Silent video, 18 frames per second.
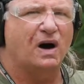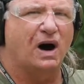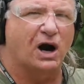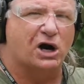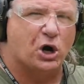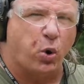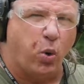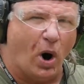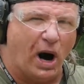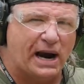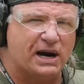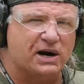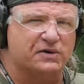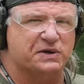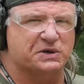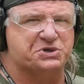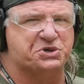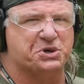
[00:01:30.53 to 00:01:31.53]

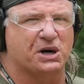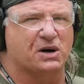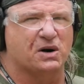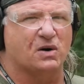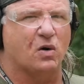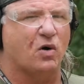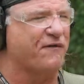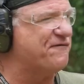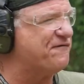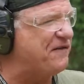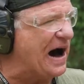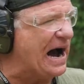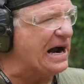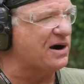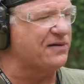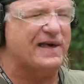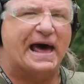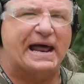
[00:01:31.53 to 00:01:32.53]
acquire the trigger or
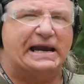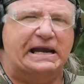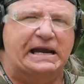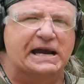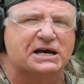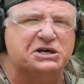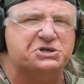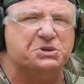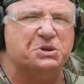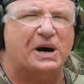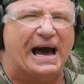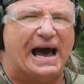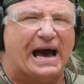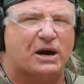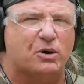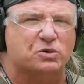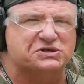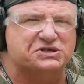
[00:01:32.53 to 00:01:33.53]
fire that initial
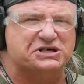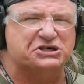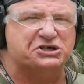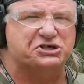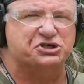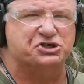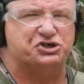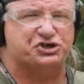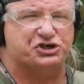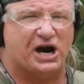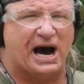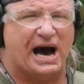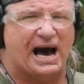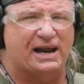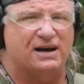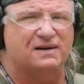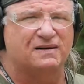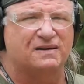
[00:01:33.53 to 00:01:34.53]
acquisition
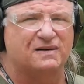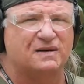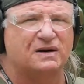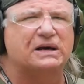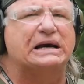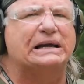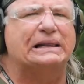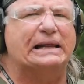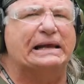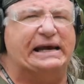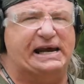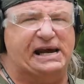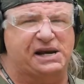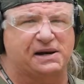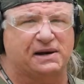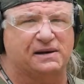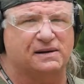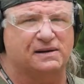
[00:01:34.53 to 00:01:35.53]
shot
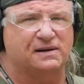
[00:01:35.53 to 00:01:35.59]
clean.